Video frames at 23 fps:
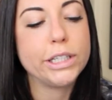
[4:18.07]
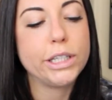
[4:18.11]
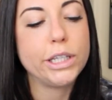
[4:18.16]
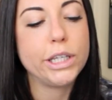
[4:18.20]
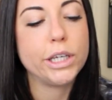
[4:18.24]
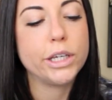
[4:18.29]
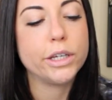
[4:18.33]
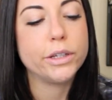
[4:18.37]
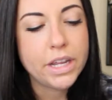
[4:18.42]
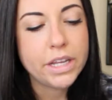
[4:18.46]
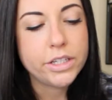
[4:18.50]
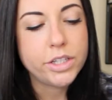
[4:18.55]

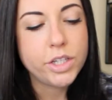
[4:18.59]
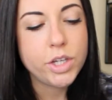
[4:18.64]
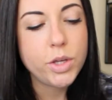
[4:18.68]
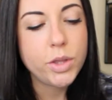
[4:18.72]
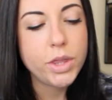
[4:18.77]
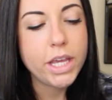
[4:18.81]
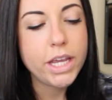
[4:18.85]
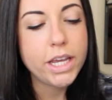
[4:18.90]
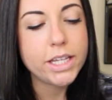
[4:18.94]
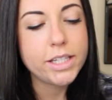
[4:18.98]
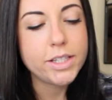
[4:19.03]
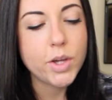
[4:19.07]
Yeah. Do you
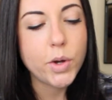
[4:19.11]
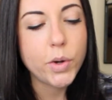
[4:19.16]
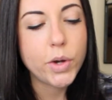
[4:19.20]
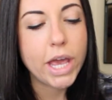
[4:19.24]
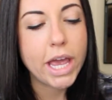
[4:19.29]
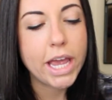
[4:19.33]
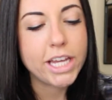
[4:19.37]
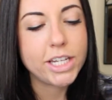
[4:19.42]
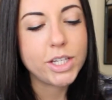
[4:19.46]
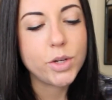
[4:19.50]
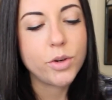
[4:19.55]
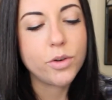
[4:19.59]
think it's
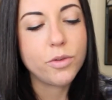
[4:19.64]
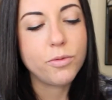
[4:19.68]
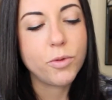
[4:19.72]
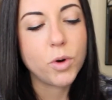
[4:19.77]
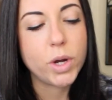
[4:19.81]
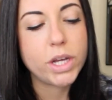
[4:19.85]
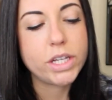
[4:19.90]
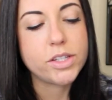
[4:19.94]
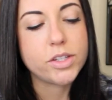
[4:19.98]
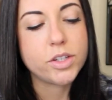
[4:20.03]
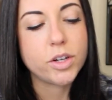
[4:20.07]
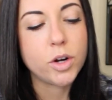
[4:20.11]
okay to
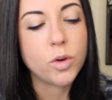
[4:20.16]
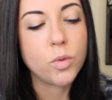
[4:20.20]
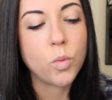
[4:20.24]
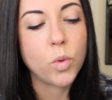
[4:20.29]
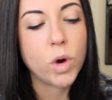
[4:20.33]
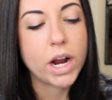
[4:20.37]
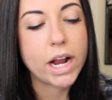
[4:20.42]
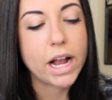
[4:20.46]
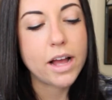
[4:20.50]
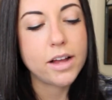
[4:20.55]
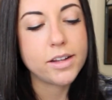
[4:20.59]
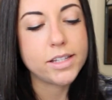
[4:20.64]
avoid certain
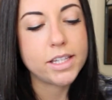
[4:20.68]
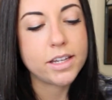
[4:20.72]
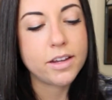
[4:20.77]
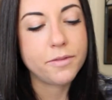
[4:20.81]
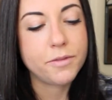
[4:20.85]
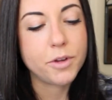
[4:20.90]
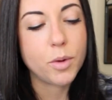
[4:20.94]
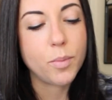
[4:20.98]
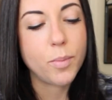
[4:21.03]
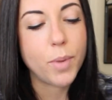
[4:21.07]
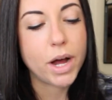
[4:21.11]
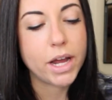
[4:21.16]
workouts
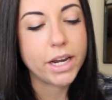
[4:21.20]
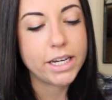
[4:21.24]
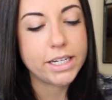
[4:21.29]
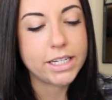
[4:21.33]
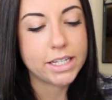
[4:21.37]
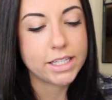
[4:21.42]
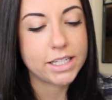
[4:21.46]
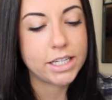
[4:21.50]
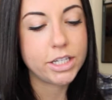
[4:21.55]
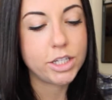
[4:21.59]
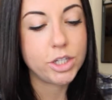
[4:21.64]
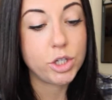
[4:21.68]
if your body
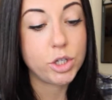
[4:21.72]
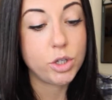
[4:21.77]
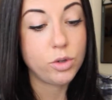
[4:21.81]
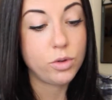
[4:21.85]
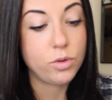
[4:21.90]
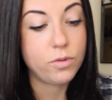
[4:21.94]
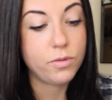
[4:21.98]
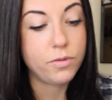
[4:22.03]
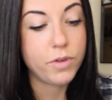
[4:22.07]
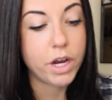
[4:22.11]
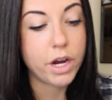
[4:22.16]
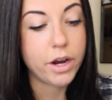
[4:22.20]
doesn't
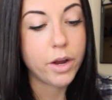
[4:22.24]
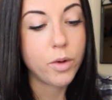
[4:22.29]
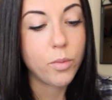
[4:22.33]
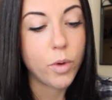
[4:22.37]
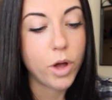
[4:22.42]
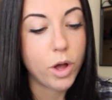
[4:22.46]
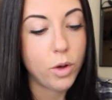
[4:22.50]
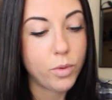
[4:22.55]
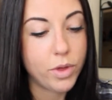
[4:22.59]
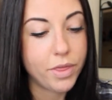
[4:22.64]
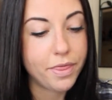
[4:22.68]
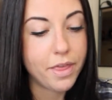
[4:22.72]
do very
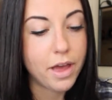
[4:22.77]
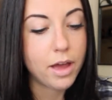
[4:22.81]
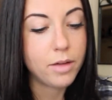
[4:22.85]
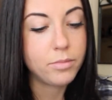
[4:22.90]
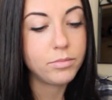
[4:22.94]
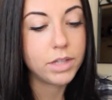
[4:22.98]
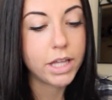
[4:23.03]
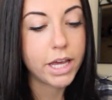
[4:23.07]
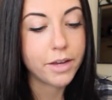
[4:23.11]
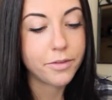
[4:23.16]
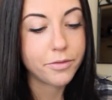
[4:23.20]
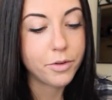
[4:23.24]
well with
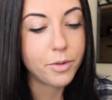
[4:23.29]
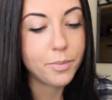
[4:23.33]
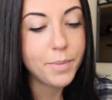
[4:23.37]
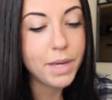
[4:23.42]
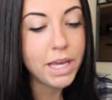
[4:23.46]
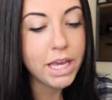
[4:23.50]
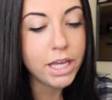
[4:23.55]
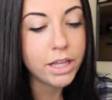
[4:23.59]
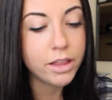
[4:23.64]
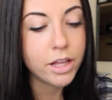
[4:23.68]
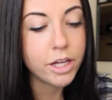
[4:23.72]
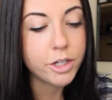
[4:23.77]
them? Like for
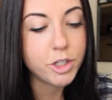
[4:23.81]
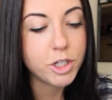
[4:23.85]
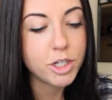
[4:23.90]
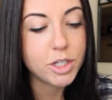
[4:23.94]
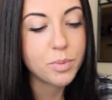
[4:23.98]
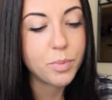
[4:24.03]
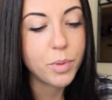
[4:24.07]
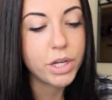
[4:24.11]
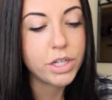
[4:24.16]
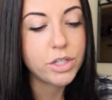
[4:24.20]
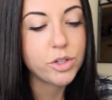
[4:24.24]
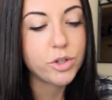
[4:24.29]
me, lunges
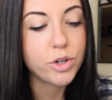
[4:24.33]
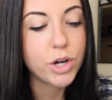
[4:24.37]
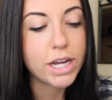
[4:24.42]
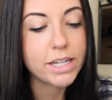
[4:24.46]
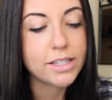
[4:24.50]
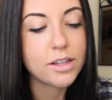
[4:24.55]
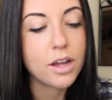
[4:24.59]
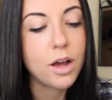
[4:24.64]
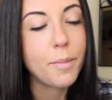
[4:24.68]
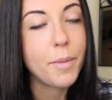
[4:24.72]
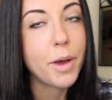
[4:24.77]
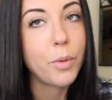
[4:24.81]
put
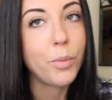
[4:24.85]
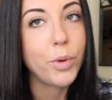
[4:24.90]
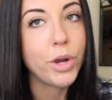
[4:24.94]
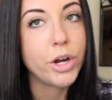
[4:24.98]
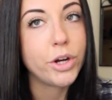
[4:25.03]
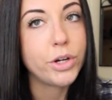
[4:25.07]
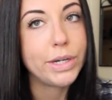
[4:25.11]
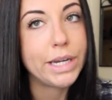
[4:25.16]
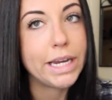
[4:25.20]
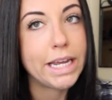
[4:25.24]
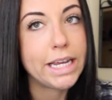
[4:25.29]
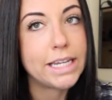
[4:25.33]
stress on my
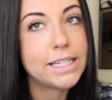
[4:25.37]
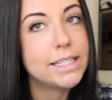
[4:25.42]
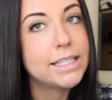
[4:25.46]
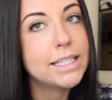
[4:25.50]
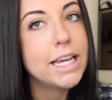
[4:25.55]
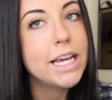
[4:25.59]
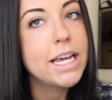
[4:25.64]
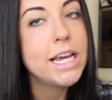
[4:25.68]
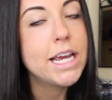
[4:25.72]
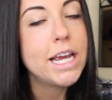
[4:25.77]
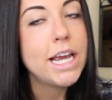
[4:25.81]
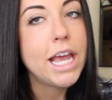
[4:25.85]
weird knees.
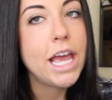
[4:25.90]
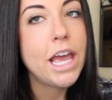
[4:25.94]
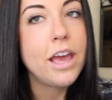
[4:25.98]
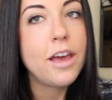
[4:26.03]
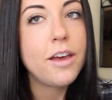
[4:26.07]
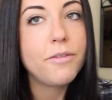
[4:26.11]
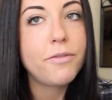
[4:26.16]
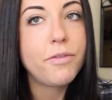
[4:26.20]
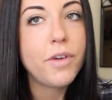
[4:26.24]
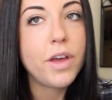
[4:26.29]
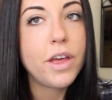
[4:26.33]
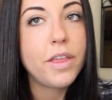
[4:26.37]

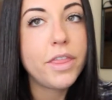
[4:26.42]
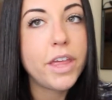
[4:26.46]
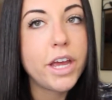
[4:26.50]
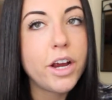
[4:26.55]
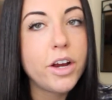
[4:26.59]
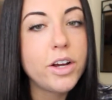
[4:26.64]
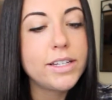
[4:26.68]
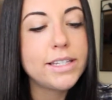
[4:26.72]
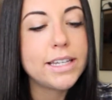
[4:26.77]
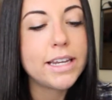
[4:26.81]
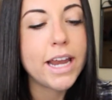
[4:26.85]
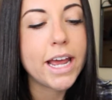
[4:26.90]
If
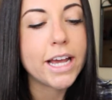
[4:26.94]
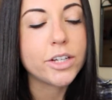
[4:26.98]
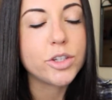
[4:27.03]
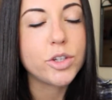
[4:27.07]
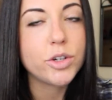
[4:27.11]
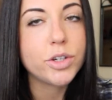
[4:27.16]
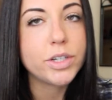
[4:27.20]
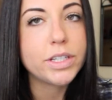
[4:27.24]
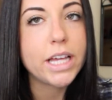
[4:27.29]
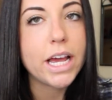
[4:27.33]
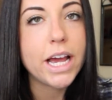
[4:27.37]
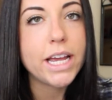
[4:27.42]
there is an
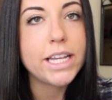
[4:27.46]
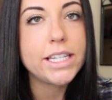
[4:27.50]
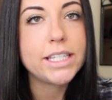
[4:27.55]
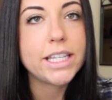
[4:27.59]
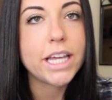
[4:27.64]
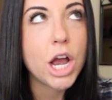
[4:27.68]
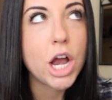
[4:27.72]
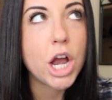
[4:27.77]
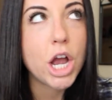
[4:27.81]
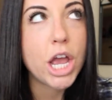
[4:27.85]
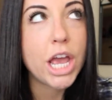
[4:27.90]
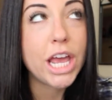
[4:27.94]
exercise
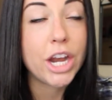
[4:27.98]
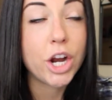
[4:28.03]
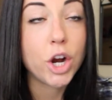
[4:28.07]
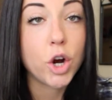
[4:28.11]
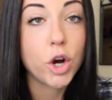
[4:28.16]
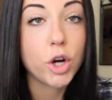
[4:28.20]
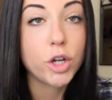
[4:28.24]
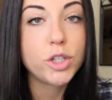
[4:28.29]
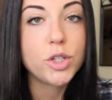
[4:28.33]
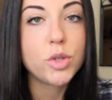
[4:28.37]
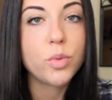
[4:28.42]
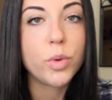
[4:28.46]
that it
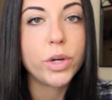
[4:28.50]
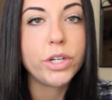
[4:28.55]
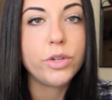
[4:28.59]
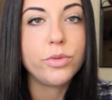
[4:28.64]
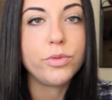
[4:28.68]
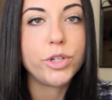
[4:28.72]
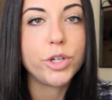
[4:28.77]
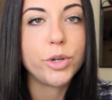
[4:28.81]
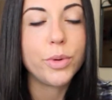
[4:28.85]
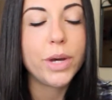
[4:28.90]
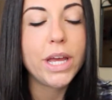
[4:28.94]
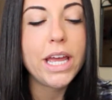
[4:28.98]
hurts when you
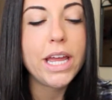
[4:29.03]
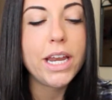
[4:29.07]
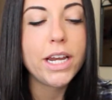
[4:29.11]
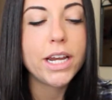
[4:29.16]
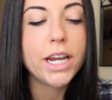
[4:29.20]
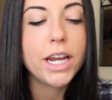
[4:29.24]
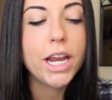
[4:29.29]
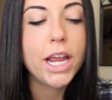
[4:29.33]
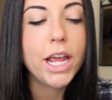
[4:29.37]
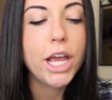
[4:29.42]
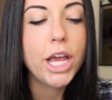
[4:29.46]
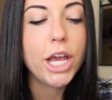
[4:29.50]
do it,
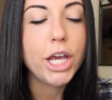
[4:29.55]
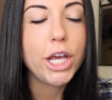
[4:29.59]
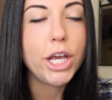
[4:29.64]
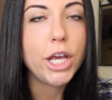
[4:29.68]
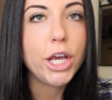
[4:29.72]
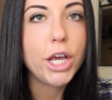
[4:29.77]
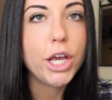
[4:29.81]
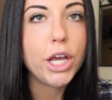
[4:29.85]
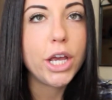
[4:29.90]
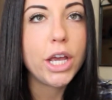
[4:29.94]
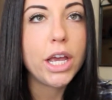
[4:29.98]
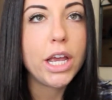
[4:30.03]

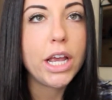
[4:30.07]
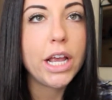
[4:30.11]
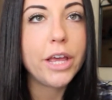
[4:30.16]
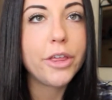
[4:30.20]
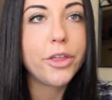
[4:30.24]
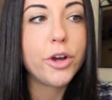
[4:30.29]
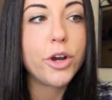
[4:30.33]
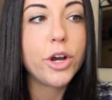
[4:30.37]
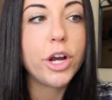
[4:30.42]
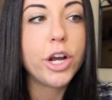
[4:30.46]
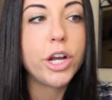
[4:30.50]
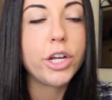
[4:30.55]

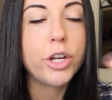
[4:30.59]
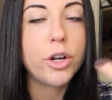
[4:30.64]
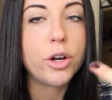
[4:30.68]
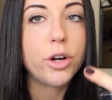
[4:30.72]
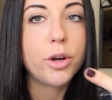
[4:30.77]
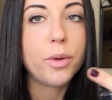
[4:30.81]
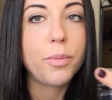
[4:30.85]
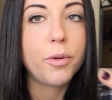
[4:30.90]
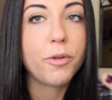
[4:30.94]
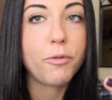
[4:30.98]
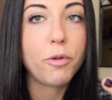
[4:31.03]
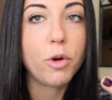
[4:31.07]
either
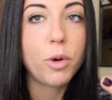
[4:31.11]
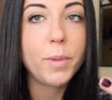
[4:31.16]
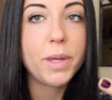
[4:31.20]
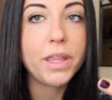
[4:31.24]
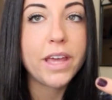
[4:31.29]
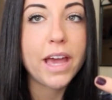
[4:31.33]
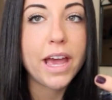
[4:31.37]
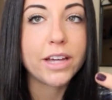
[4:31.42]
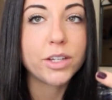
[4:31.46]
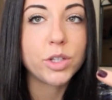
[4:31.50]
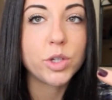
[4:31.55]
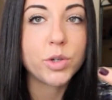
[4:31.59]
you're performing
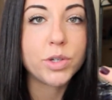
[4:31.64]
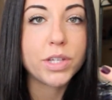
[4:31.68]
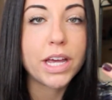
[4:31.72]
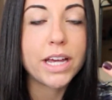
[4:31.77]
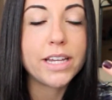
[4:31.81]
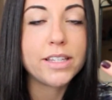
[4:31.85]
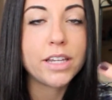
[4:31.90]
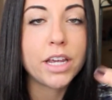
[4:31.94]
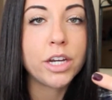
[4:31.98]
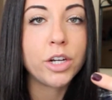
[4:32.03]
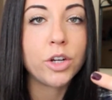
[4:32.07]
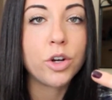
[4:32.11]
the
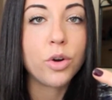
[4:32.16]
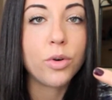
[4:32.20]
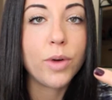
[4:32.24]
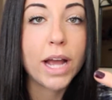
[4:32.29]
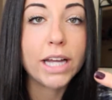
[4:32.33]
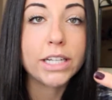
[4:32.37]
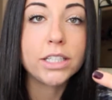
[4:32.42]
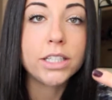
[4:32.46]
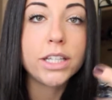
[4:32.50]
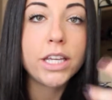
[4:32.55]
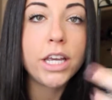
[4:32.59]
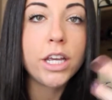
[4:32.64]
exercise
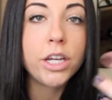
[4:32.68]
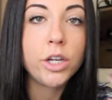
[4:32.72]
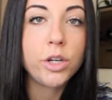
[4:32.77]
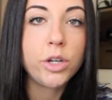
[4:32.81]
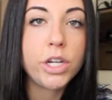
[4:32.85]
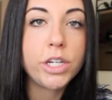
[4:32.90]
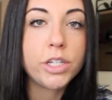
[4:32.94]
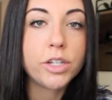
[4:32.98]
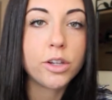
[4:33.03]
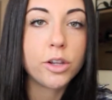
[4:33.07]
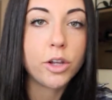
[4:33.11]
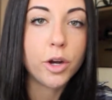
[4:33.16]
incorrectly and you
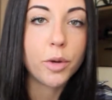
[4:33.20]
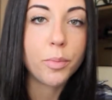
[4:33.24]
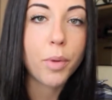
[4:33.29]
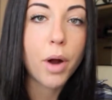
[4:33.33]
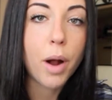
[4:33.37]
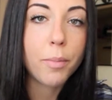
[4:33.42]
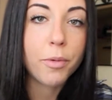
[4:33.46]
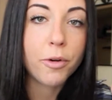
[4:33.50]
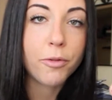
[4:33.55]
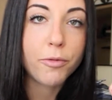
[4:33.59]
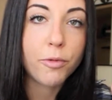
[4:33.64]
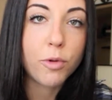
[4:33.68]
need to learn
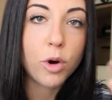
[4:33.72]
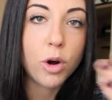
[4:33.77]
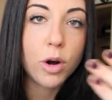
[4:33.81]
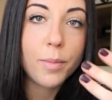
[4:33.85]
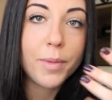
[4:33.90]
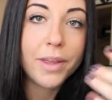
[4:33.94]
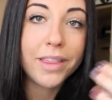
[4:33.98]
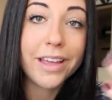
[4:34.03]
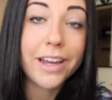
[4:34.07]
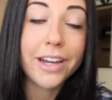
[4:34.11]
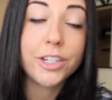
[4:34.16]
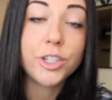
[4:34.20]
proper form
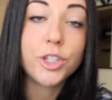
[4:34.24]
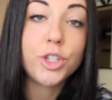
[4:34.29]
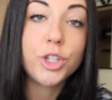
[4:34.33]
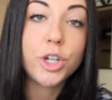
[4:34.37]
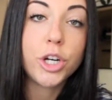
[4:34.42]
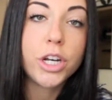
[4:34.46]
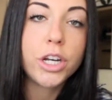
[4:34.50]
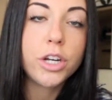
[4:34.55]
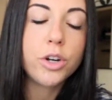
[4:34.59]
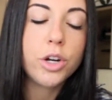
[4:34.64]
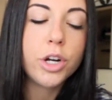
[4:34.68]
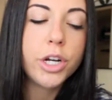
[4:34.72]
and then it
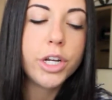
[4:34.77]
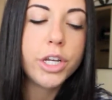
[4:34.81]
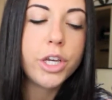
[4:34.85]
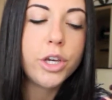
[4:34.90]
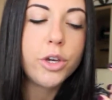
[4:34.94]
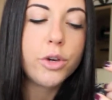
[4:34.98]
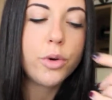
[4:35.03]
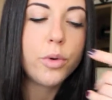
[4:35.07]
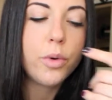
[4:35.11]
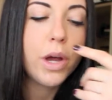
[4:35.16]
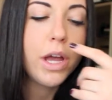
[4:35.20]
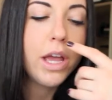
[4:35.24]
shouldn't hurt
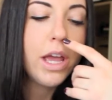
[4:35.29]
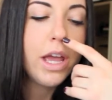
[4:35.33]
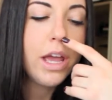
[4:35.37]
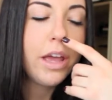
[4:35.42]
you.